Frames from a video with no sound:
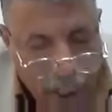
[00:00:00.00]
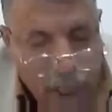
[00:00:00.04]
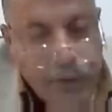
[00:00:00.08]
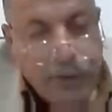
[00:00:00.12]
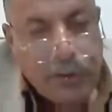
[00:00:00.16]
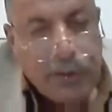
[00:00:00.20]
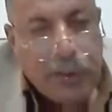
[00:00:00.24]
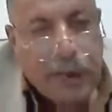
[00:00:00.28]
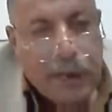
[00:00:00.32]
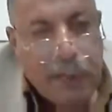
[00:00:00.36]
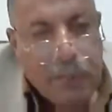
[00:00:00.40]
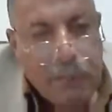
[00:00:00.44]

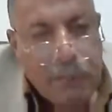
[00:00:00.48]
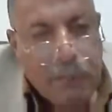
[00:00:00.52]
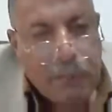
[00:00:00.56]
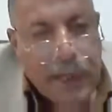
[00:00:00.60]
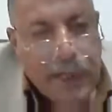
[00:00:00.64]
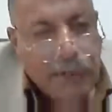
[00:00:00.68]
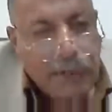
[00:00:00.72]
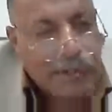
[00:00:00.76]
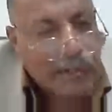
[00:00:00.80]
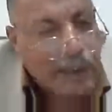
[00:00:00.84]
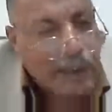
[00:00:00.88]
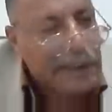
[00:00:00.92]
ask
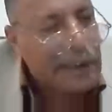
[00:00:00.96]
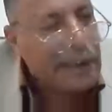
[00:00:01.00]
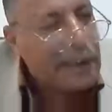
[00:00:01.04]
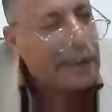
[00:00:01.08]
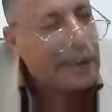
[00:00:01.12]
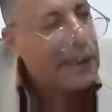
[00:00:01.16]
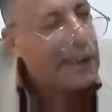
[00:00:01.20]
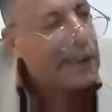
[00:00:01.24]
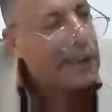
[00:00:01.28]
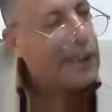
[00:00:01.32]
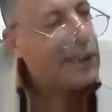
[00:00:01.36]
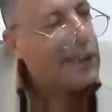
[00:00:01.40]
basic
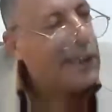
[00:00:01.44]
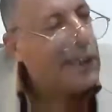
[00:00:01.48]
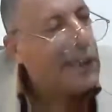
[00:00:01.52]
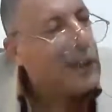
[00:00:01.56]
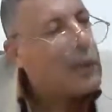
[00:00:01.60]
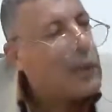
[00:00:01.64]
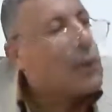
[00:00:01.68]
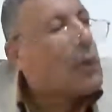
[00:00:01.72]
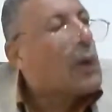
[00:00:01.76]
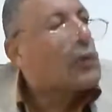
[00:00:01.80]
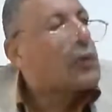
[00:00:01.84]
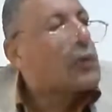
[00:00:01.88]

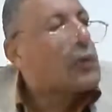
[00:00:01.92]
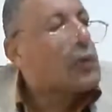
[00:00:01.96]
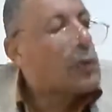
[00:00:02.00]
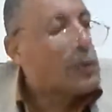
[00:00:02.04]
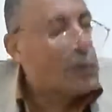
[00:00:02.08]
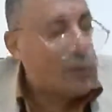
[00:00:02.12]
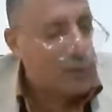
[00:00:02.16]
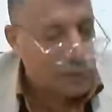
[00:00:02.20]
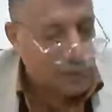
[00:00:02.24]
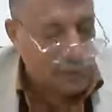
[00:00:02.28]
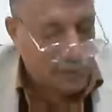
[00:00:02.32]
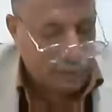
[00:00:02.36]

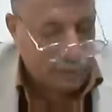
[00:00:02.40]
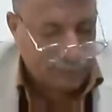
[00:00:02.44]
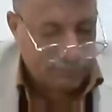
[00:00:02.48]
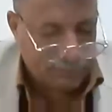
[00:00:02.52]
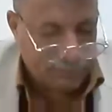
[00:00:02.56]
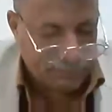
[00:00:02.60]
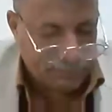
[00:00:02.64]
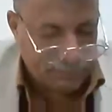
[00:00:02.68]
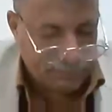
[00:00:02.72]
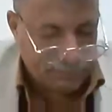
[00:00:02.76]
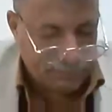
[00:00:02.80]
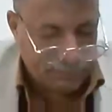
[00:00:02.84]
questions,
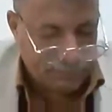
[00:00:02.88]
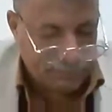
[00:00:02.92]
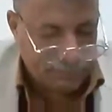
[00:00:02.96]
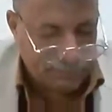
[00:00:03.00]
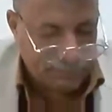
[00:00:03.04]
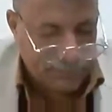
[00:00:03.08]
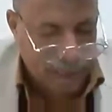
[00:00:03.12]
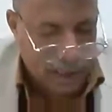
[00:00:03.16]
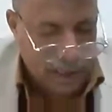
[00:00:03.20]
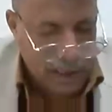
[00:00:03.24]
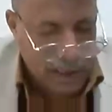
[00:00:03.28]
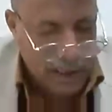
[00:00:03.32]

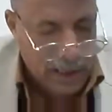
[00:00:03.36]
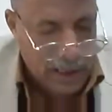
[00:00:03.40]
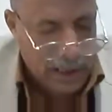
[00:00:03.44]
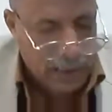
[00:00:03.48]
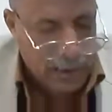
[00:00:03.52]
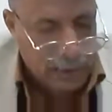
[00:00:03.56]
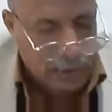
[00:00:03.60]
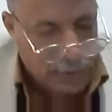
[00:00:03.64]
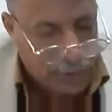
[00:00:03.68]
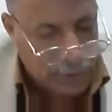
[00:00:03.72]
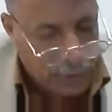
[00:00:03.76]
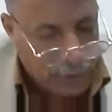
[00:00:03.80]

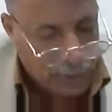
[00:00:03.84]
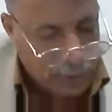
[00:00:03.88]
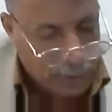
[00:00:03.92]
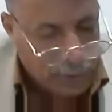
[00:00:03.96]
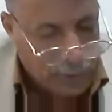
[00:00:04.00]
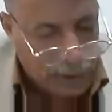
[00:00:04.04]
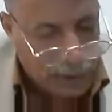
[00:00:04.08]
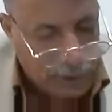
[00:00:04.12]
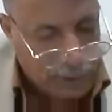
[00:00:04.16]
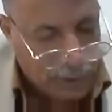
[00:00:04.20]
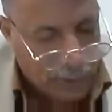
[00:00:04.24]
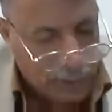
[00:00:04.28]
such as
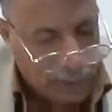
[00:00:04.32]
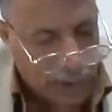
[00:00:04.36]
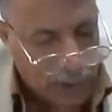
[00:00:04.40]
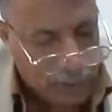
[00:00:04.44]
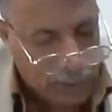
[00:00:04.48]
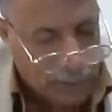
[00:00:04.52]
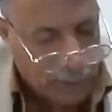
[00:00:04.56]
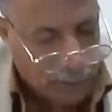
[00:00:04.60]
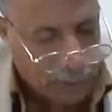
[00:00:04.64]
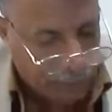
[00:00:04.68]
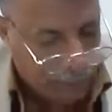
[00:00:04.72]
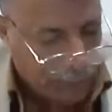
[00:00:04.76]
these
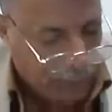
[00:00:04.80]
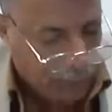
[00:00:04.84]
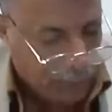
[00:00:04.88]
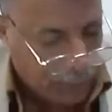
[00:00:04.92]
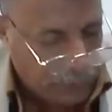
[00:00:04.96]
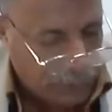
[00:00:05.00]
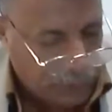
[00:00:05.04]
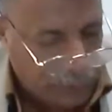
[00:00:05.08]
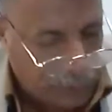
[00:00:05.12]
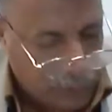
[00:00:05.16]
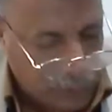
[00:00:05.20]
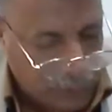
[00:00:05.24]
about the
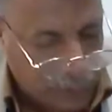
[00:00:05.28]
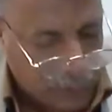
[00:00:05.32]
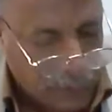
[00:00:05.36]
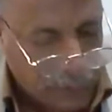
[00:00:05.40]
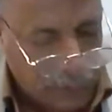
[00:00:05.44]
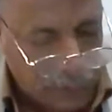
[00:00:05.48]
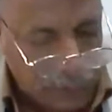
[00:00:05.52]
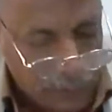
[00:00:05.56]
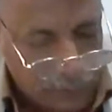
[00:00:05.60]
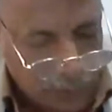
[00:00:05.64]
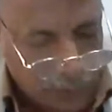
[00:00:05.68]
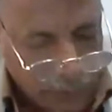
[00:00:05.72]

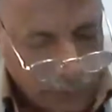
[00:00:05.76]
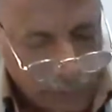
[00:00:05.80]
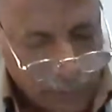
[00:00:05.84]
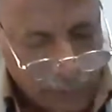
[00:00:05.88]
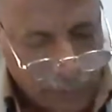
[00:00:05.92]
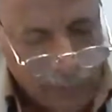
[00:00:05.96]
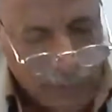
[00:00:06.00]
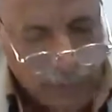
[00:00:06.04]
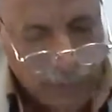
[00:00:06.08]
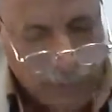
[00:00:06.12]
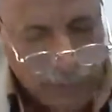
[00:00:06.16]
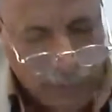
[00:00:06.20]
philosophical,
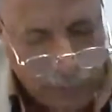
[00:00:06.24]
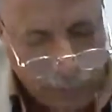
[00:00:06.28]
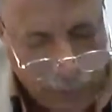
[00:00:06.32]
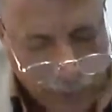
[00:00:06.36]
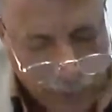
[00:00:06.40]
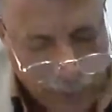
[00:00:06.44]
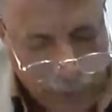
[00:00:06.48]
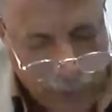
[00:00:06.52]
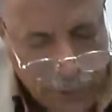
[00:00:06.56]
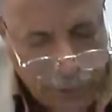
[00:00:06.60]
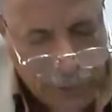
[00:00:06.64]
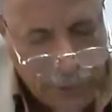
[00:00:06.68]
psychological,
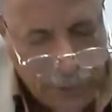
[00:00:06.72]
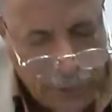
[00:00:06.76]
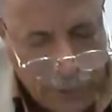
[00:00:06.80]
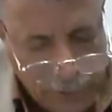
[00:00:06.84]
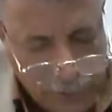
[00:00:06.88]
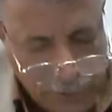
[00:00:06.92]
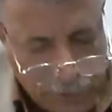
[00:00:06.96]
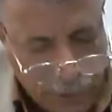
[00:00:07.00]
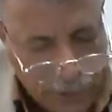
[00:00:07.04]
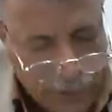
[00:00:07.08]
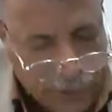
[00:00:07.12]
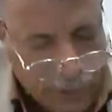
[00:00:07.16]
functional,
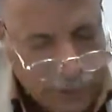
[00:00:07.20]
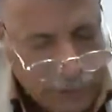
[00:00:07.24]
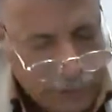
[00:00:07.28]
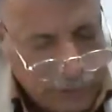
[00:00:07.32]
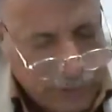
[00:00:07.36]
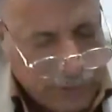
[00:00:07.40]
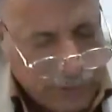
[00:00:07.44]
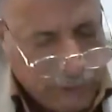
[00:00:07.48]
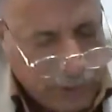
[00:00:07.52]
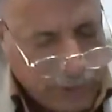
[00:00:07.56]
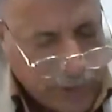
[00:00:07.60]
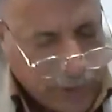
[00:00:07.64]

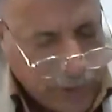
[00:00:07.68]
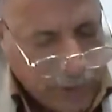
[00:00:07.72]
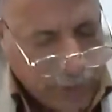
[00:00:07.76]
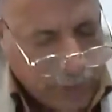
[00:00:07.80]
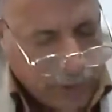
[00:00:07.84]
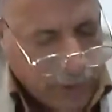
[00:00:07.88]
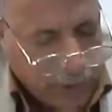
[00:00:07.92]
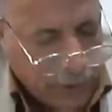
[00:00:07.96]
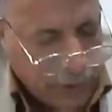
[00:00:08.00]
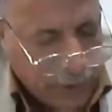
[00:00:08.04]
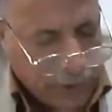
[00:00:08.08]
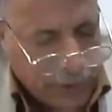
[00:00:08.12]
descriptive
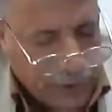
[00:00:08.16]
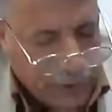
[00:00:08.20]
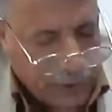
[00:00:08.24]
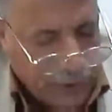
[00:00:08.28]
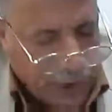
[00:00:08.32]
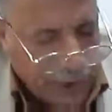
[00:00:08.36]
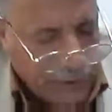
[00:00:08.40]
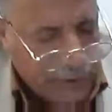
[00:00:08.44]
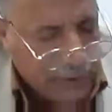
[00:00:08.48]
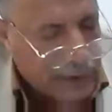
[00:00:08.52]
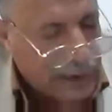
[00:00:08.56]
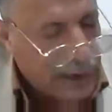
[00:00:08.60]
nature of the
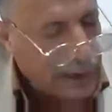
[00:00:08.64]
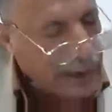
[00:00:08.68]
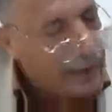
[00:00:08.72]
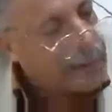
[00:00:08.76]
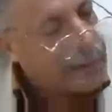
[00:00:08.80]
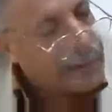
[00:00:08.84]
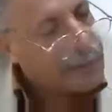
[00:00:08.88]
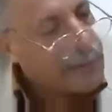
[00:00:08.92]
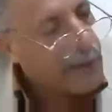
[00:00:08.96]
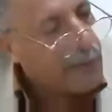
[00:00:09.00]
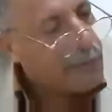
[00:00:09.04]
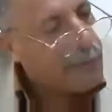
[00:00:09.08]
text
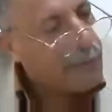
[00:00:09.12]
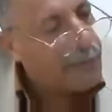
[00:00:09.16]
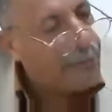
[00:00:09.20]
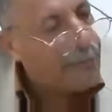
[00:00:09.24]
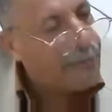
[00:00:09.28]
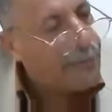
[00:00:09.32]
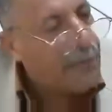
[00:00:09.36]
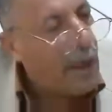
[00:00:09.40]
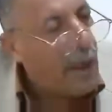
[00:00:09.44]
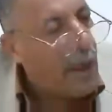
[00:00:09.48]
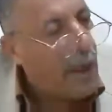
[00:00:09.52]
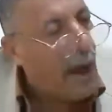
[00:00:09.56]
itself.
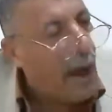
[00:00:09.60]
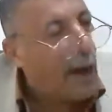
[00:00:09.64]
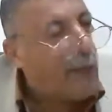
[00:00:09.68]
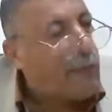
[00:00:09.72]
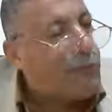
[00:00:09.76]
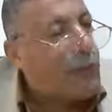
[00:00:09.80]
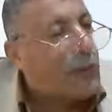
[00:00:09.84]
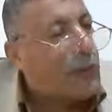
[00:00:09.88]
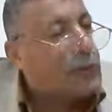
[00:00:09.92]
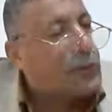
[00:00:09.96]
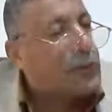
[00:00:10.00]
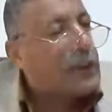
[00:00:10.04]

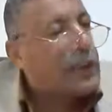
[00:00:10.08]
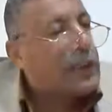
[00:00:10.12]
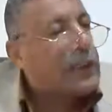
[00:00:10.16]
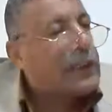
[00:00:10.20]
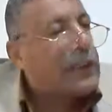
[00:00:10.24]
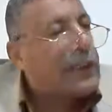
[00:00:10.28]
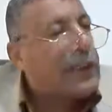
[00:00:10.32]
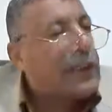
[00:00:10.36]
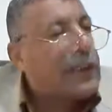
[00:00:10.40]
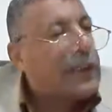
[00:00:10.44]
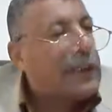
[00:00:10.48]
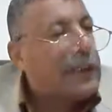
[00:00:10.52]

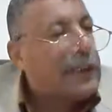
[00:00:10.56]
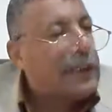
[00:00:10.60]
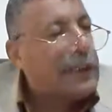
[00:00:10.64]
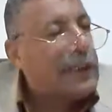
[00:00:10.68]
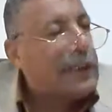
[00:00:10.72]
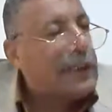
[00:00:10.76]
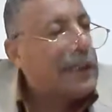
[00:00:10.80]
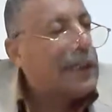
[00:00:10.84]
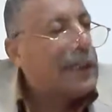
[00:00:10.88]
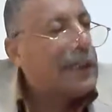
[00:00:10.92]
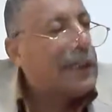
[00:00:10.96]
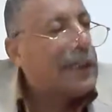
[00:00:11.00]
Unfortunately,
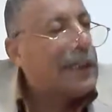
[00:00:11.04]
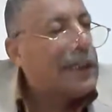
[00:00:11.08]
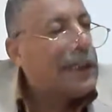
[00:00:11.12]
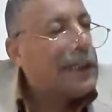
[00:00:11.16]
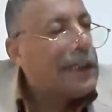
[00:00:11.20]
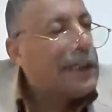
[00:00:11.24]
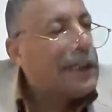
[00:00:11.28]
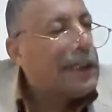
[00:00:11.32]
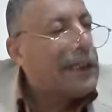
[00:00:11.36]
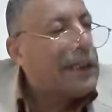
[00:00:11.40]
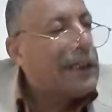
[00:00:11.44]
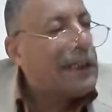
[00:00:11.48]

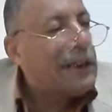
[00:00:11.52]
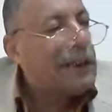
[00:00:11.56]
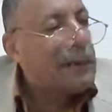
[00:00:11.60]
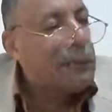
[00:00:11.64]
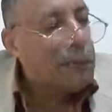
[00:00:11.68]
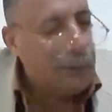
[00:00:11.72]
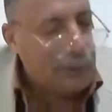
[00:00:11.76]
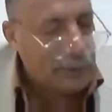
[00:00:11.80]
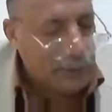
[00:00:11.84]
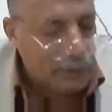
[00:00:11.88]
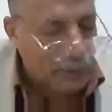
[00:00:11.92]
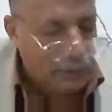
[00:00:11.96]

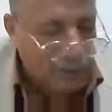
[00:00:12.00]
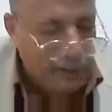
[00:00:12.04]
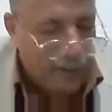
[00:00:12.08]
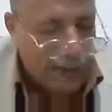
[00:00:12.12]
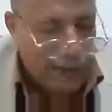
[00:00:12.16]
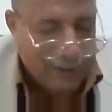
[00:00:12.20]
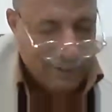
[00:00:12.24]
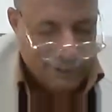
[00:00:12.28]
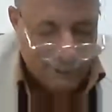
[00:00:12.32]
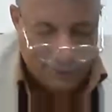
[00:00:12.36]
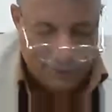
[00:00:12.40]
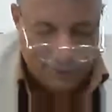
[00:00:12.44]
we don't
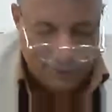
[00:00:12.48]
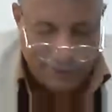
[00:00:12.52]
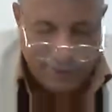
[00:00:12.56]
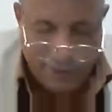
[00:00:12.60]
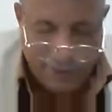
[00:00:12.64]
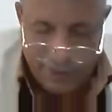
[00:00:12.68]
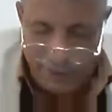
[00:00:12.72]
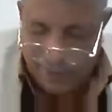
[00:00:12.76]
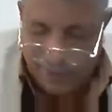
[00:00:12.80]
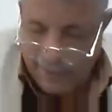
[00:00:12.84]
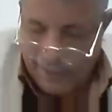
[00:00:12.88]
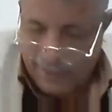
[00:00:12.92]
have
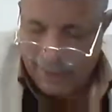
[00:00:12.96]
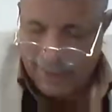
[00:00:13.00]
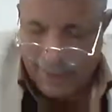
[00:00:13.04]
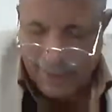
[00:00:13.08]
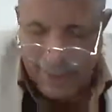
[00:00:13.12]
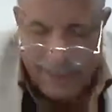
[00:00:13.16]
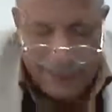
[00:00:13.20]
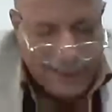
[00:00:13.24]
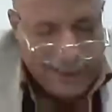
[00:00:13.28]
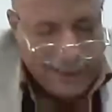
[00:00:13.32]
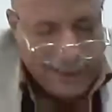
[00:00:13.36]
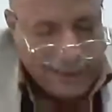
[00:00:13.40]

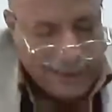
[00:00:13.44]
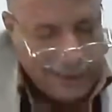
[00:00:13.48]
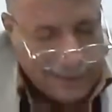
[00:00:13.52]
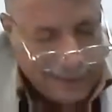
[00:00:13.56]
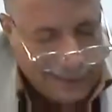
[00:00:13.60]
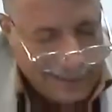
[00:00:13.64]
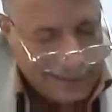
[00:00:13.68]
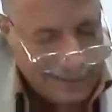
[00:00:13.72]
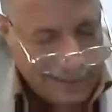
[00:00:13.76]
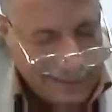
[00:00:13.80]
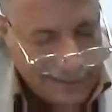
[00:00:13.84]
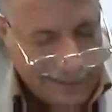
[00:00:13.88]

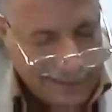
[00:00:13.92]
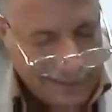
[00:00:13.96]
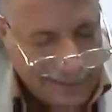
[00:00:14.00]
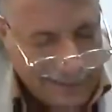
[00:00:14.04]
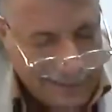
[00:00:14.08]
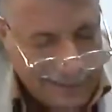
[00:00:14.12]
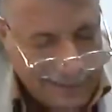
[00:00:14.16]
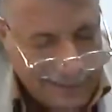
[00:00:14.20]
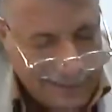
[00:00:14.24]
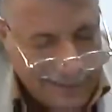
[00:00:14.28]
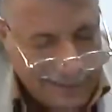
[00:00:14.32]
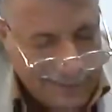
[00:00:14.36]
any
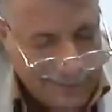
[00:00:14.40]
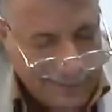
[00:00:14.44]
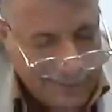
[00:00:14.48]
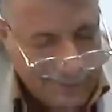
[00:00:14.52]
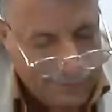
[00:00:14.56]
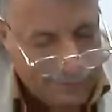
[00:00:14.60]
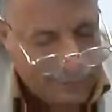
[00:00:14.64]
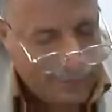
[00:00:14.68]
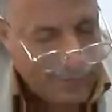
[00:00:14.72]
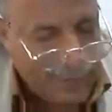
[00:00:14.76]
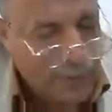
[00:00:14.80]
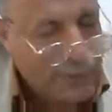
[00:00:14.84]

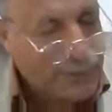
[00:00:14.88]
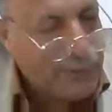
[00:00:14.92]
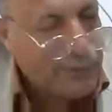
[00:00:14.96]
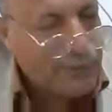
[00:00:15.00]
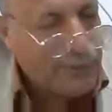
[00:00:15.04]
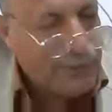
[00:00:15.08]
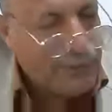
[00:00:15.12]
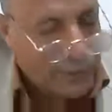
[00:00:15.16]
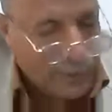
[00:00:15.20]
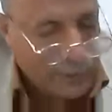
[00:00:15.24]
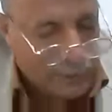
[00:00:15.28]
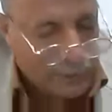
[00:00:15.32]

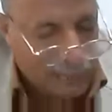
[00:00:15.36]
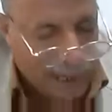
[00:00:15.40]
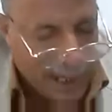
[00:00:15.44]
philosophical